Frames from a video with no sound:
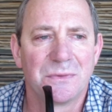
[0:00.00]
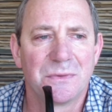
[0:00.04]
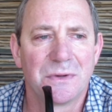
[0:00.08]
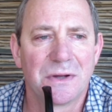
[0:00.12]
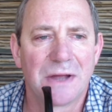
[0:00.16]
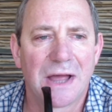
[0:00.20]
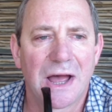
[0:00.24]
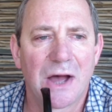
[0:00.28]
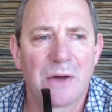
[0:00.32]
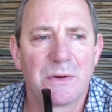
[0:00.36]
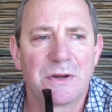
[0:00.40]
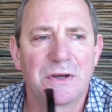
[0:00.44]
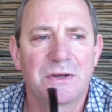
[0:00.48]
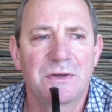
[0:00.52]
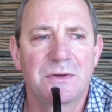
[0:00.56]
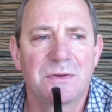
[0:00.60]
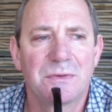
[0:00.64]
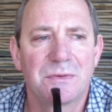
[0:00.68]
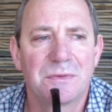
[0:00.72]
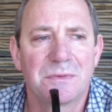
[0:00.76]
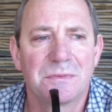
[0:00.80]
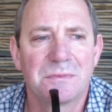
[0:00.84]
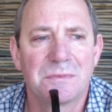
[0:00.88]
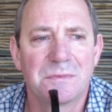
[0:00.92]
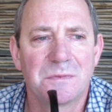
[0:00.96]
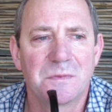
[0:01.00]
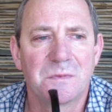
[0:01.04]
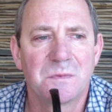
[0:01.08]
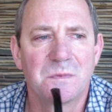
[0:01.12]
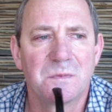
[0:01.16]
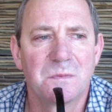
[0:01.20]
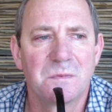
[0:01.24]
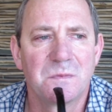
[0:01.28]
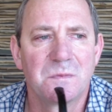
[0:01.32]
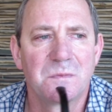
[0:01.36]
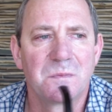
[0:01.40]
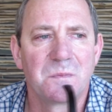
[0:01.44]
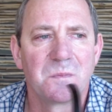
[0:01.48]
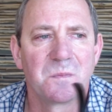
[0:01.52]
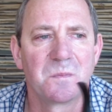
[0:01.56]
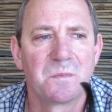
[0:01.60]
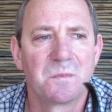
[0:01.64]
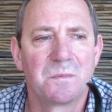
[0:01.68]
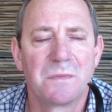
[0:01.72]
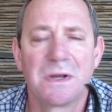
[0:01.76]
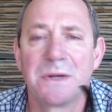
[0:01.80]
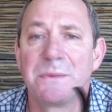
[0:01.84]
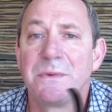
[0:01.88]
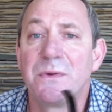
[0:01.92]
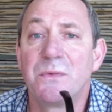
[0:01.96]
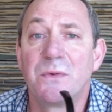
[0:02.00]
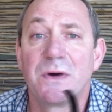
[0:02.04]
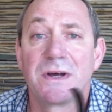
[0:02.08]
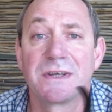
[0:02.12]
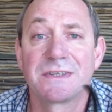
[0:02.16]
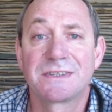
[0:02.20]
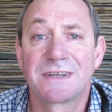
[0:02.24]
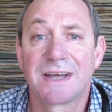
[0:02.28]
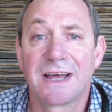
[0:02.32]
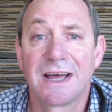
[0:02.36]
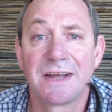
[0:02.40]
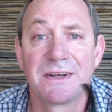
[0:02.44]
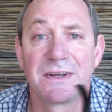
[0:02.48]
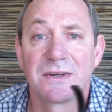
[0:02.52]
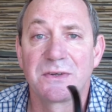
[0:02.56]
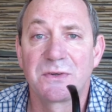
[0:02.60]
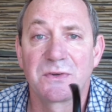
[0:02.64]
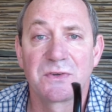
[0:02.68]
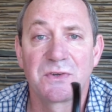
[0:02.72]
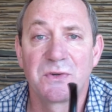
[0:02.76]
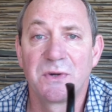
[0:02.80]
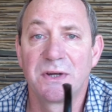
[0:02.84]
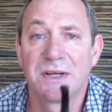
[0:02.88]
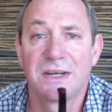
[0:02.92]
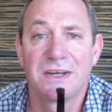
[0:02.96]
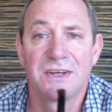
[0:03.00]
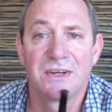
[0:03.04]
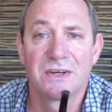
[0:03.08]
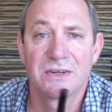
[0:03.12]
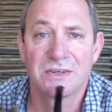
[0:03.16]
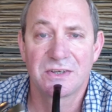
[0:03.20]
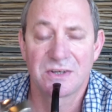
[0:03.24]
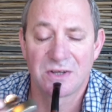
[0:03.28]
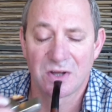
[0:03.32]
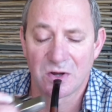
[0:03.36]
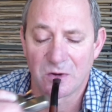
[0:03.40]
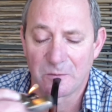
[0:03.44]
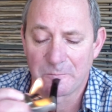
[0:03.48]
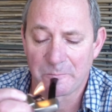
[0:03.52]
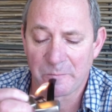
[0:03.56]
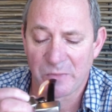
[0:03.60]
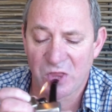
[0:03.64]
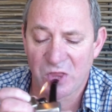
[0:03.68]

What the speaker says: how it maybe was 100 or 200 years ago.